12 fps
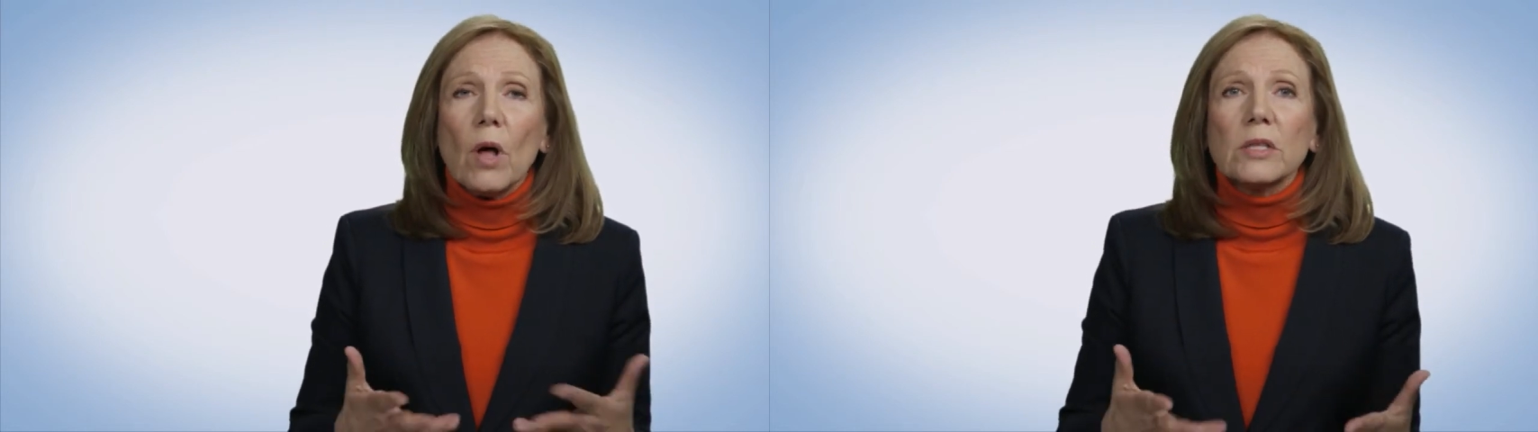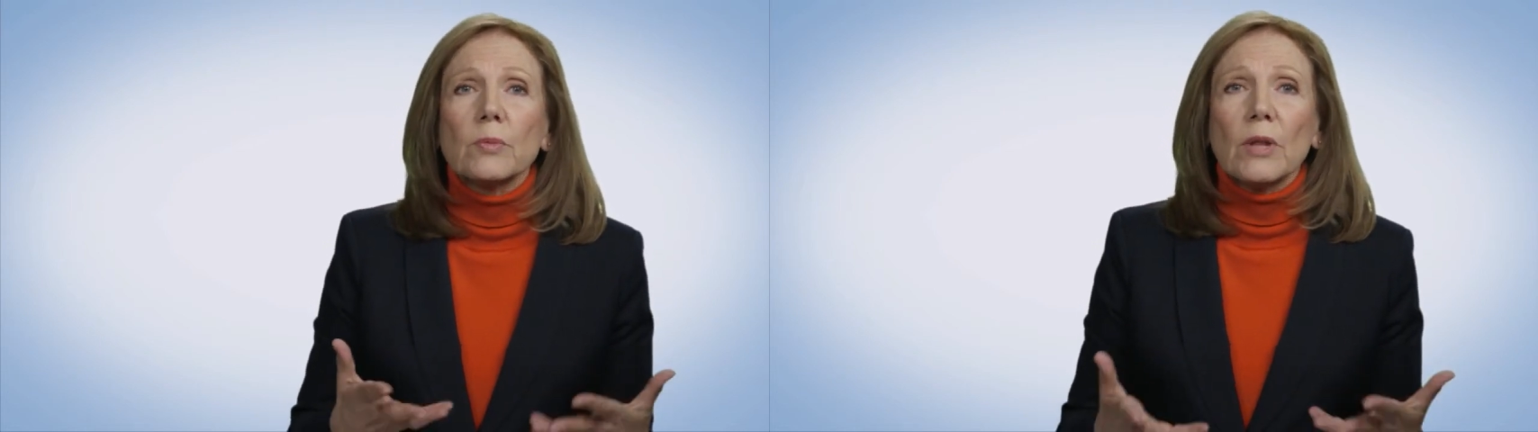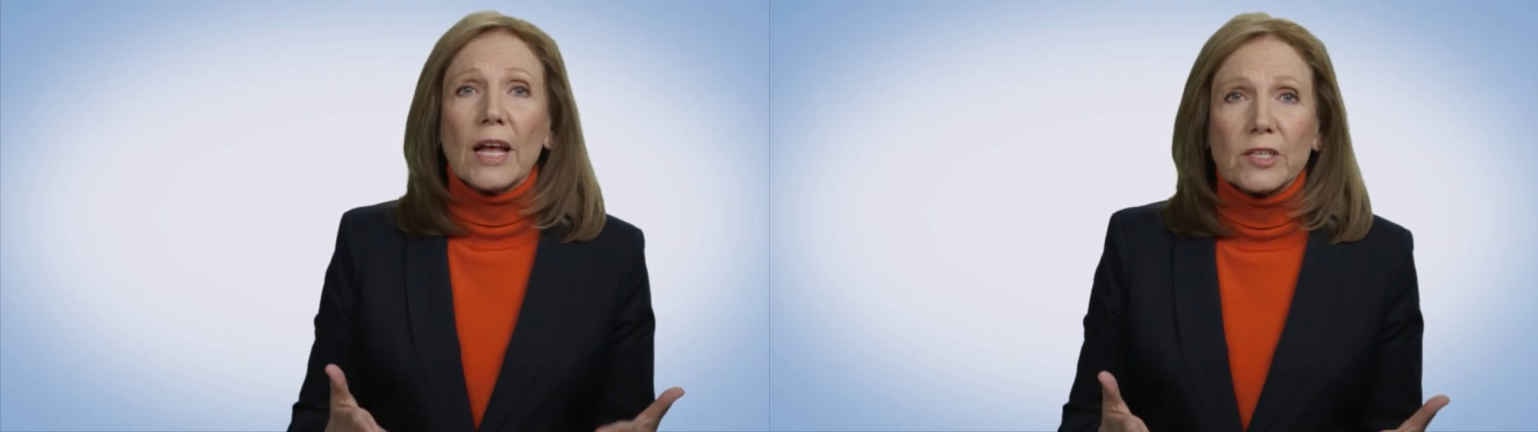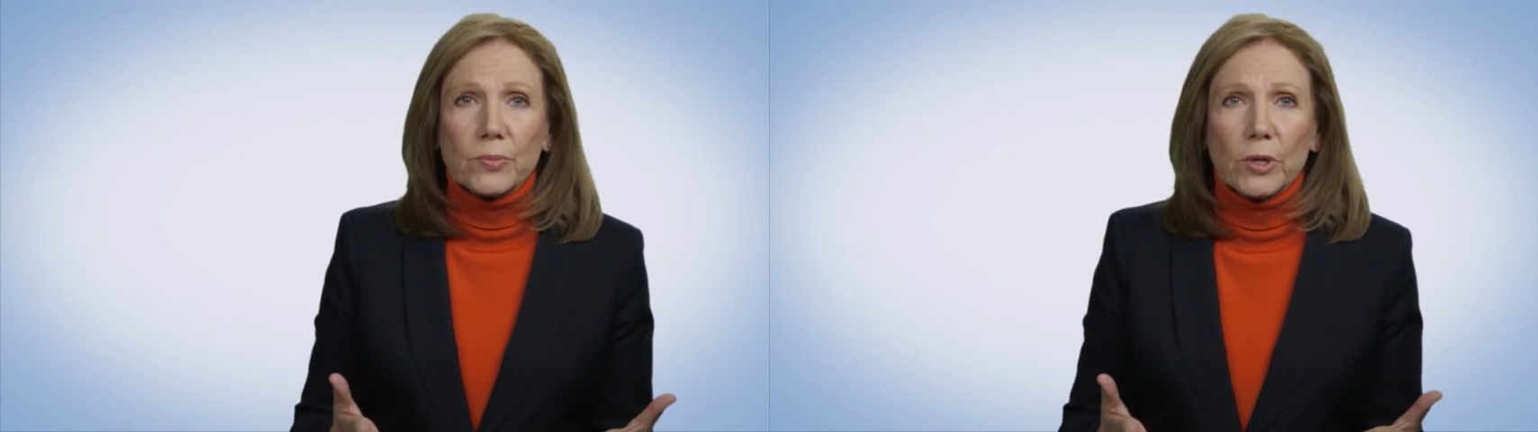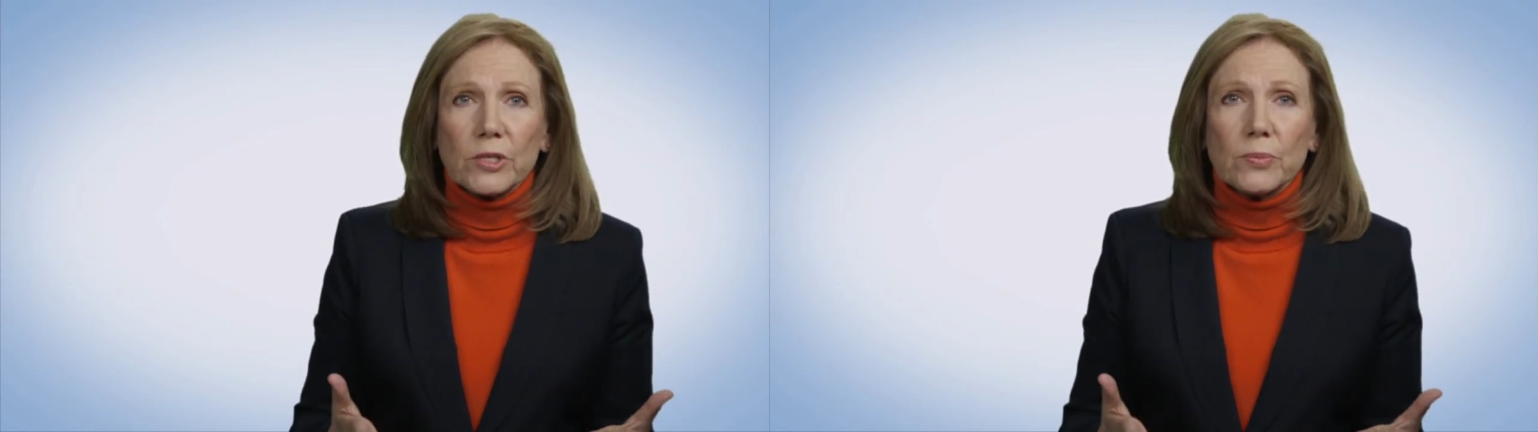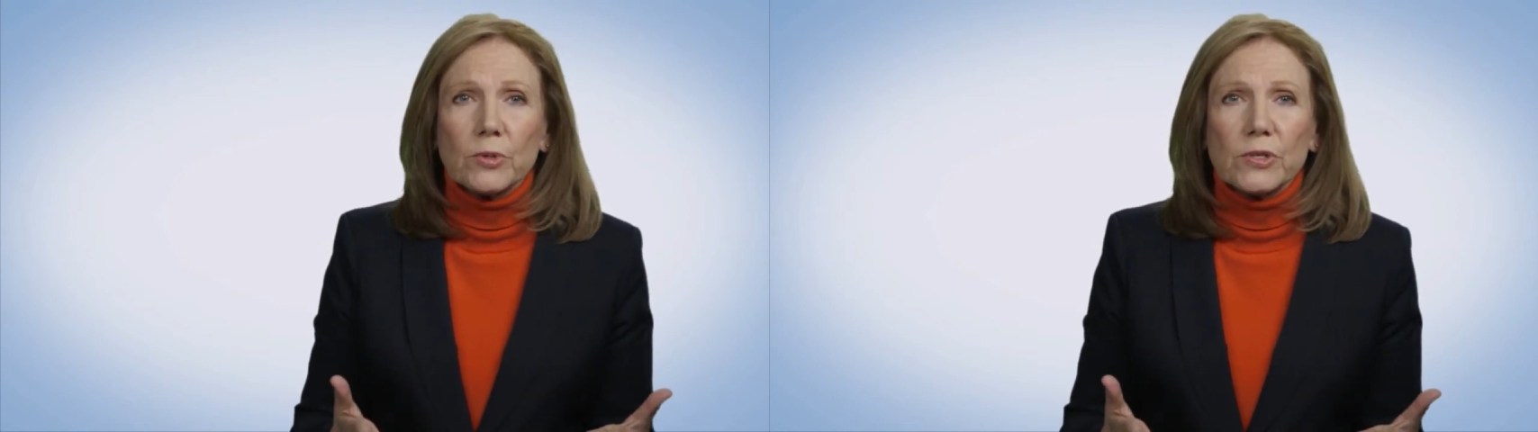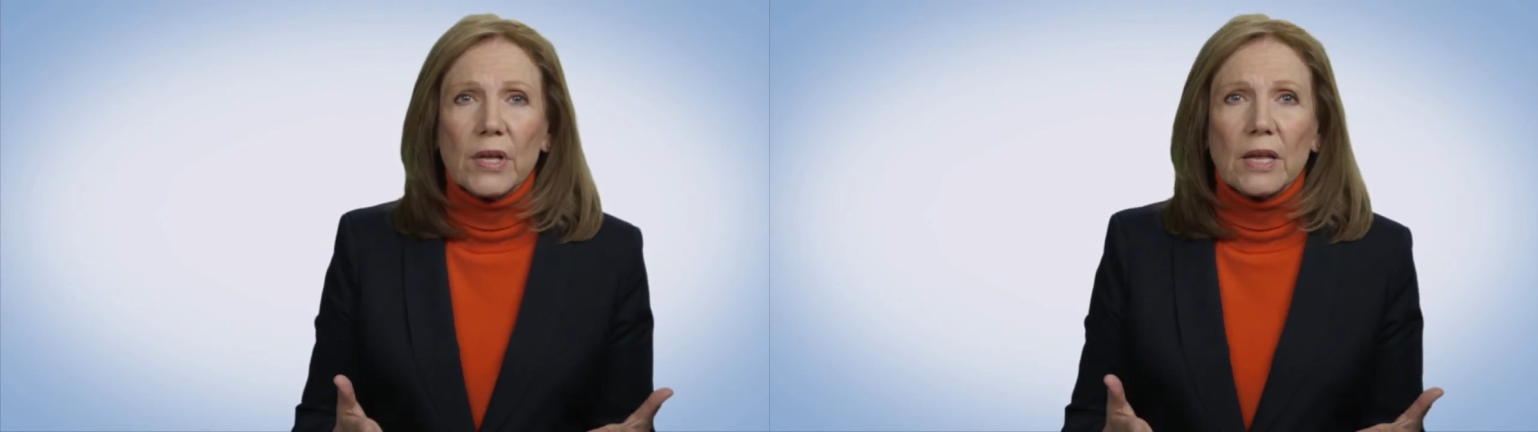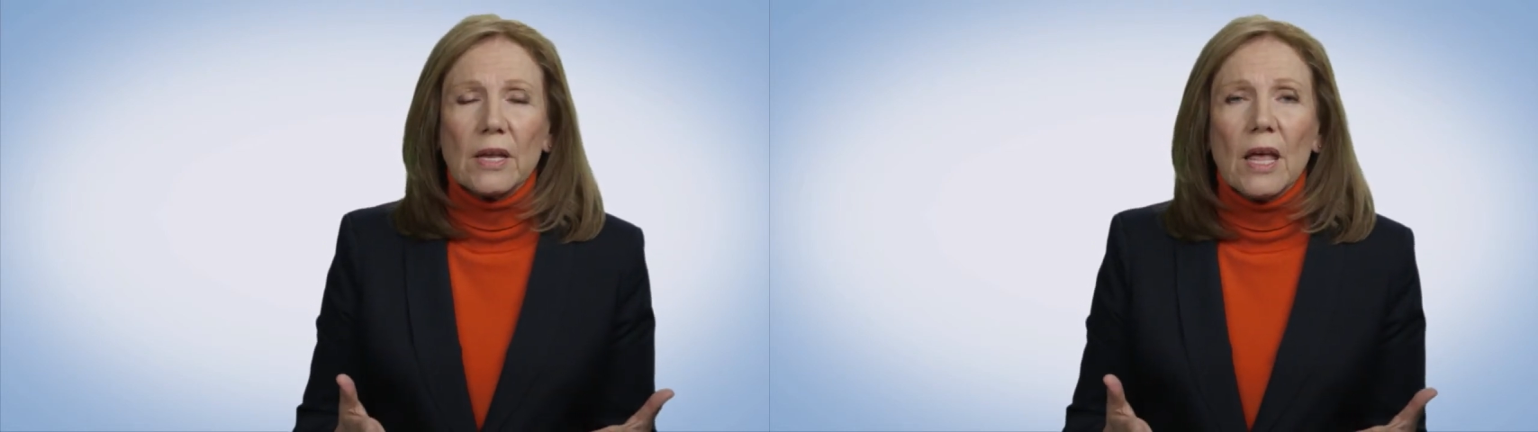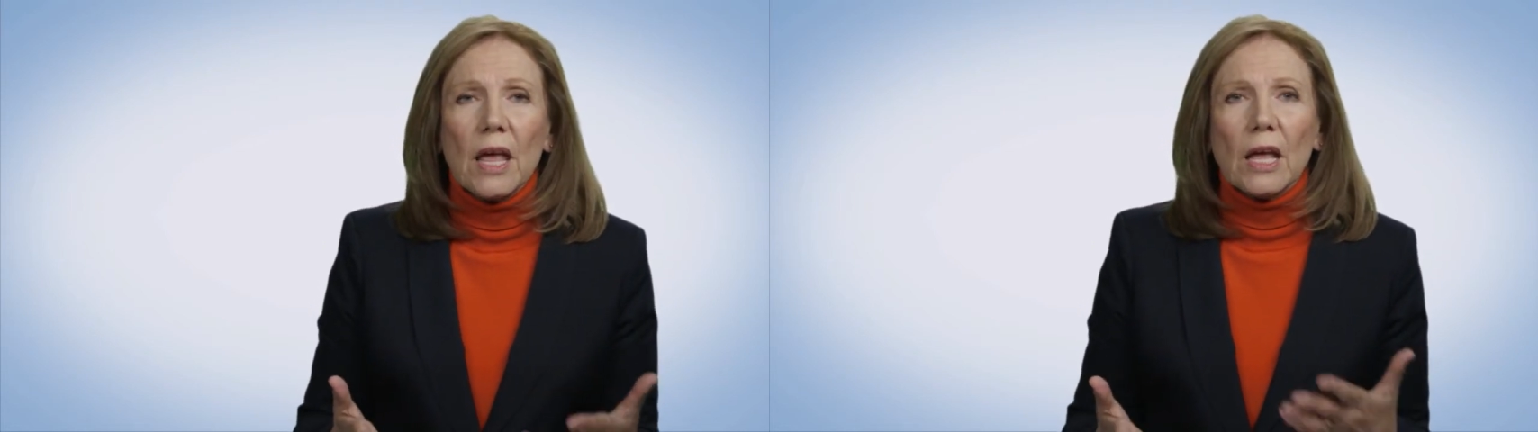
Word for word: multiple experts present.